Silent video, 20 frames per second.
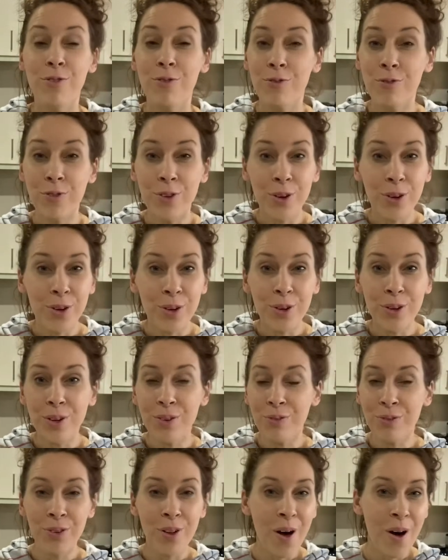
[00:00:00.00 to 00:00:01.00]

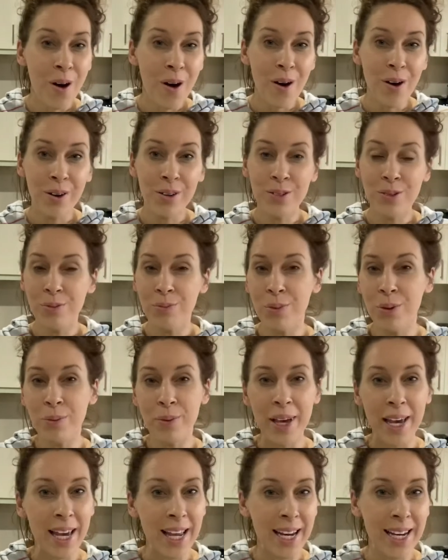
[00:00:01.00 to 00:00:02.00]
food vlogs, what
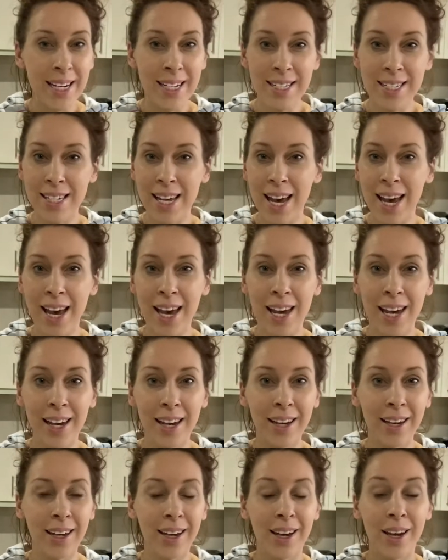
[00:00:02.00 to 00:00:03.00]
we eat in a
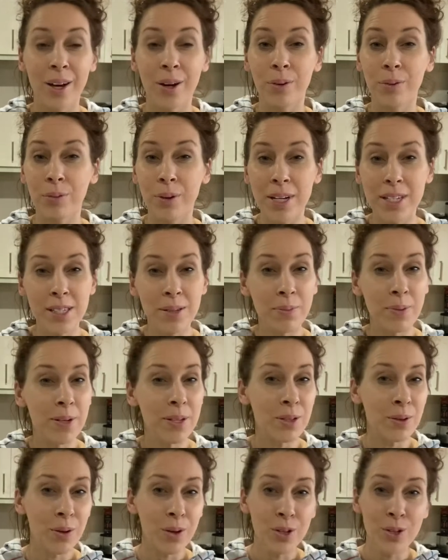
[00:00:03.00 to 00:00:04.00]
day,
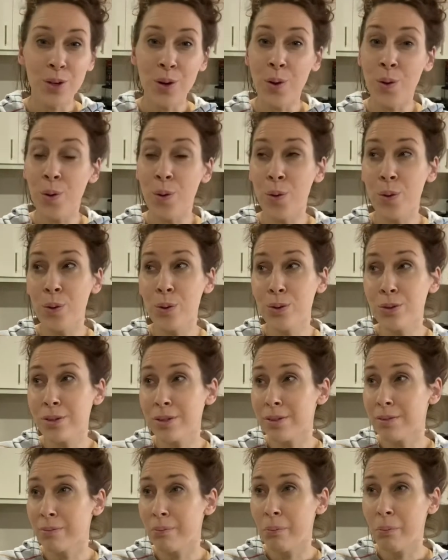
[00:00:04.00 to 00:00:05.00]
recipes, grocery
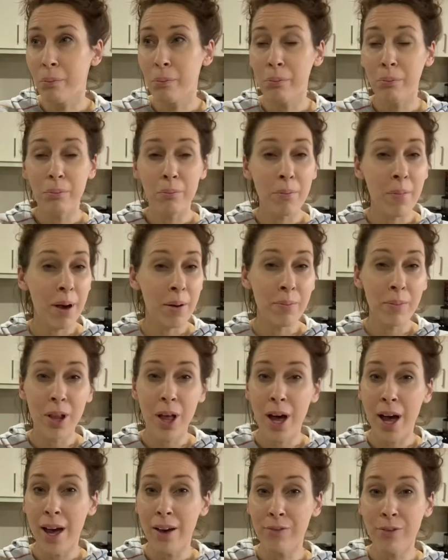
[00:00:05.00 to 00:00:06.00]
hauls, mum
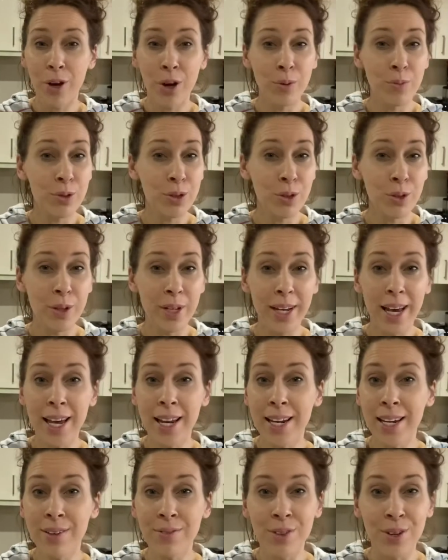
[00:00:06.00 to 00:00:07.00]
life, homeschooling,
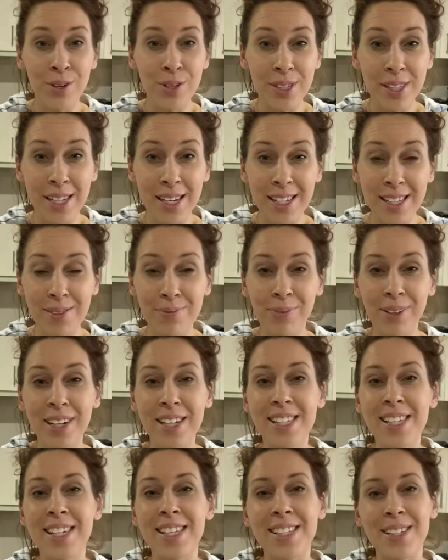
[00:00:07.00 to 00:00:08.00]
any of those things,
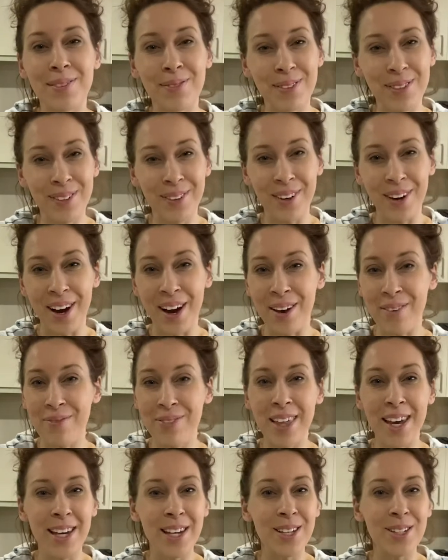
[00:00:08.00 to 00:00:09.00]
please hit subscribe.
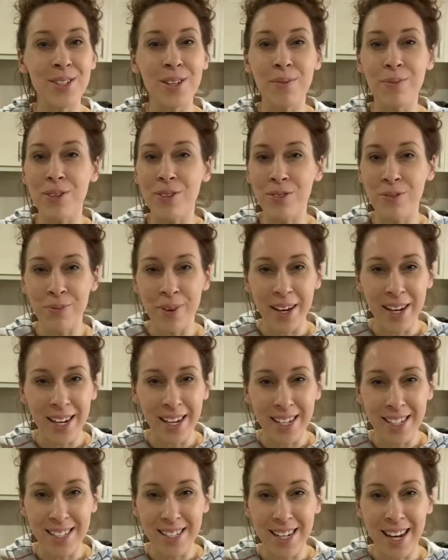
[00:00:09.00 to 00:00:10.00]
Thank you so much for being
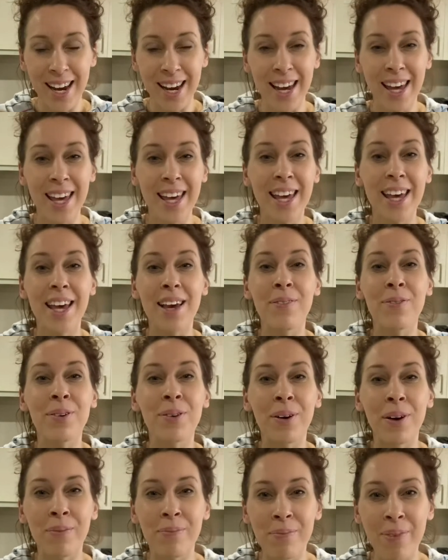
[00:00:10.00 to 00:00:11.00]
here today. If
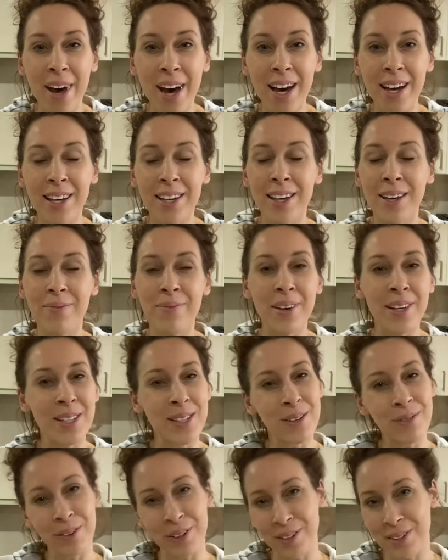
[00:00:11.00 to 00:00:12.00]
you are back, it means
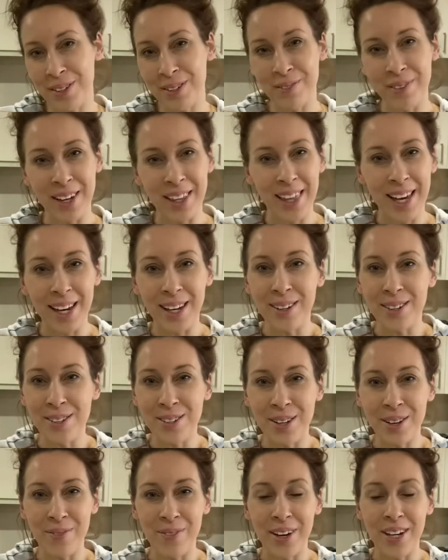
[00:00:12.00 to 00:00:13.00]
the world to me. Thank you
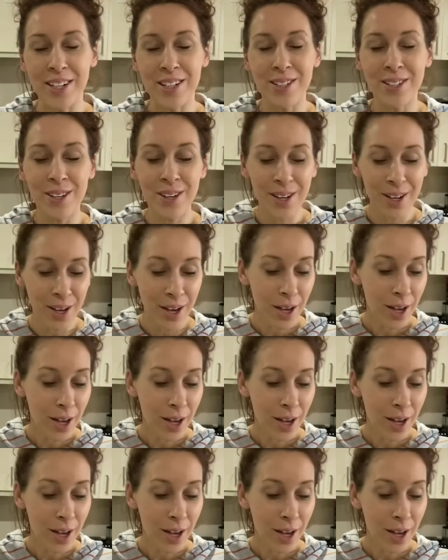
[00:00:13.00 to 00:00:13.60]
so much. So